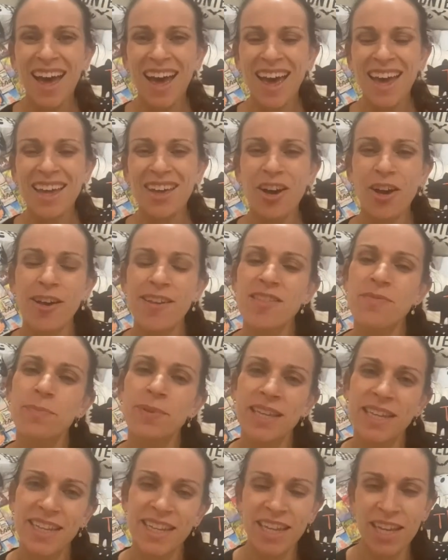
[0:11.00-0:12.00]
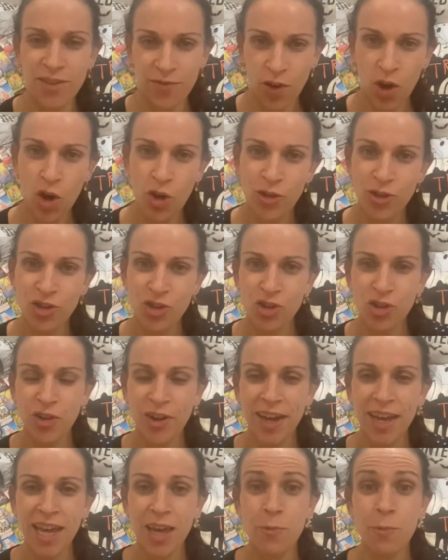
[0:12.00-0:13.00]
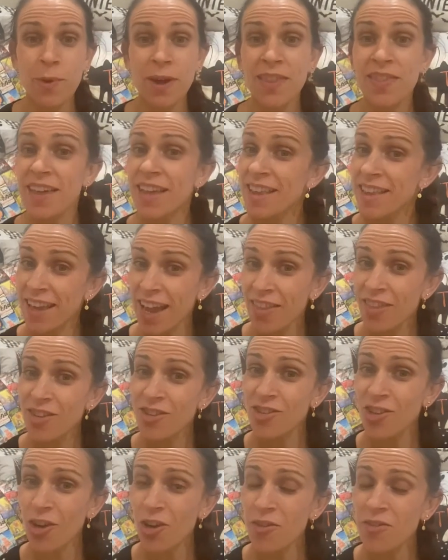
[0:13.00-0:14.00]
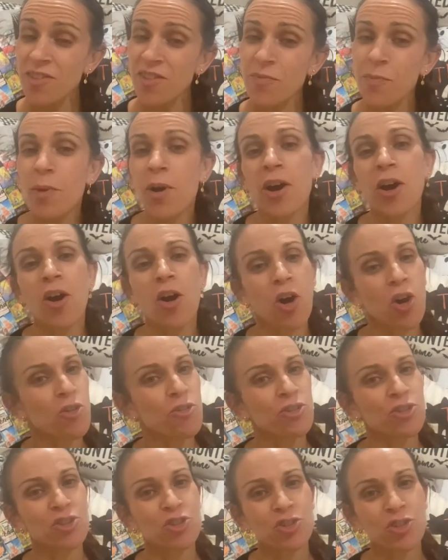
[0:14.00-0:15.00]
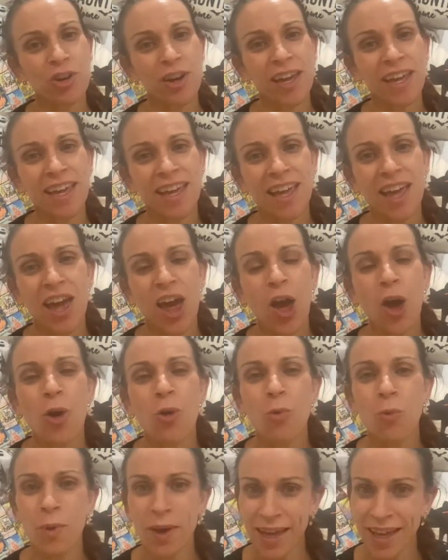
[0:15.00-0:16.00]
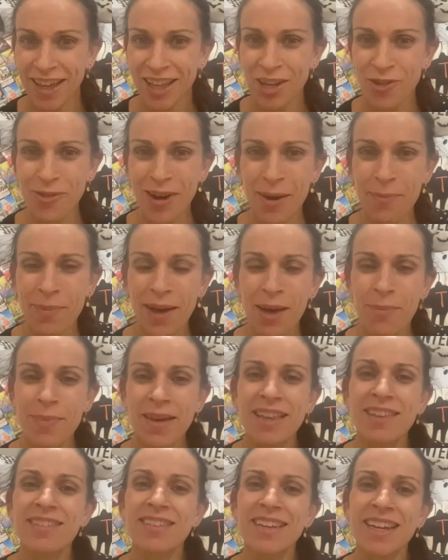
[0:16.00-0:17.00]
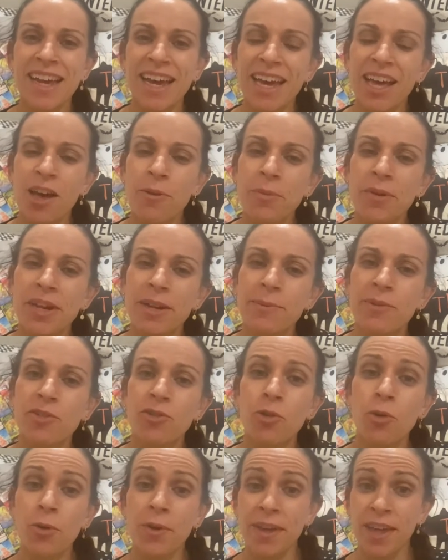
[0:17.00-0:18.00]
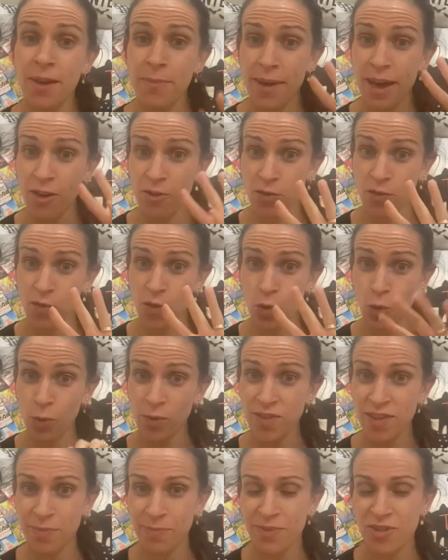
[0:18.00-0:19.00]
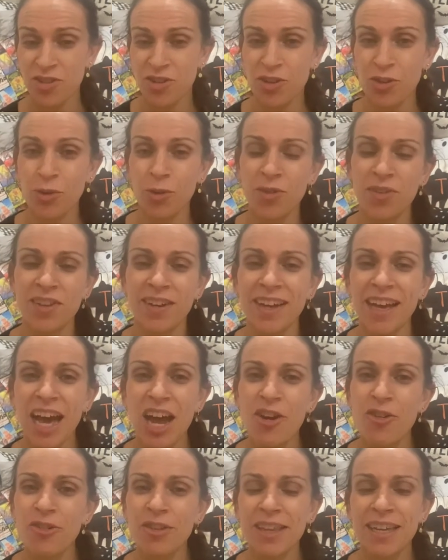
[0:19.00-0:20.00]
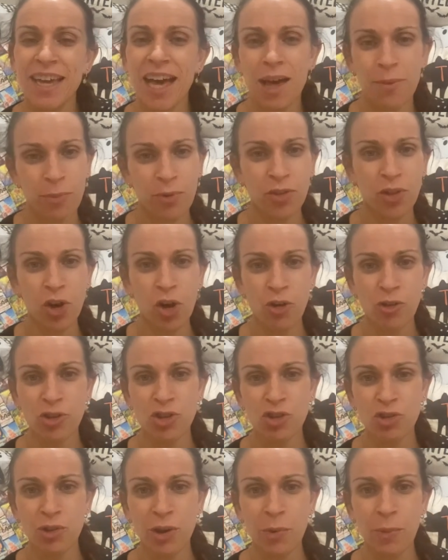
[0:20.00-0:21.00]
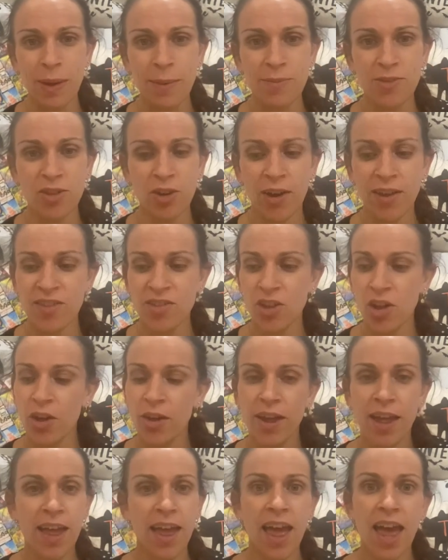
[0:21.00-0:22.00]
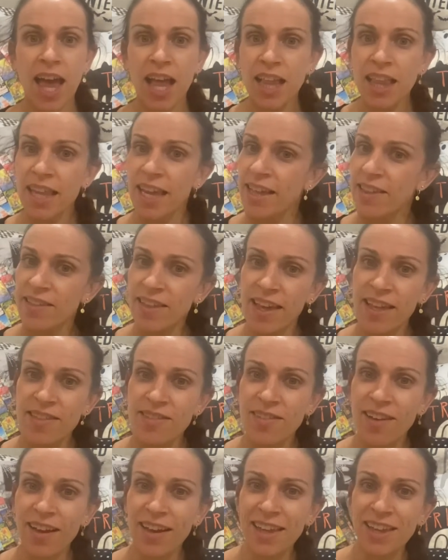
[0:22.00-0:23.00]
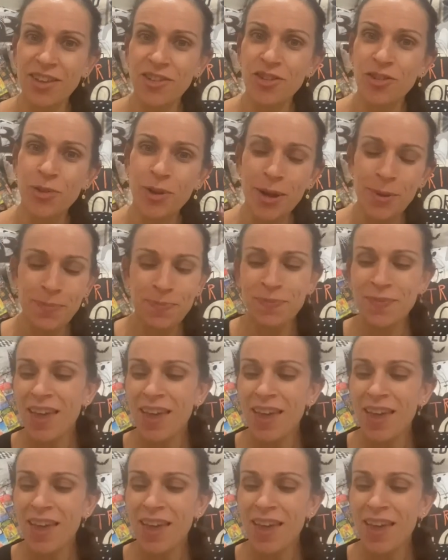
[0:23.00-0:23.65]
Hey guys, Belinda here for Horror Tree with another dose of my Horror Tree weekly wrap up. And today I'm going to be talking about four submission calls that are currently up on the Horror Tree website. So let's get stuck into it.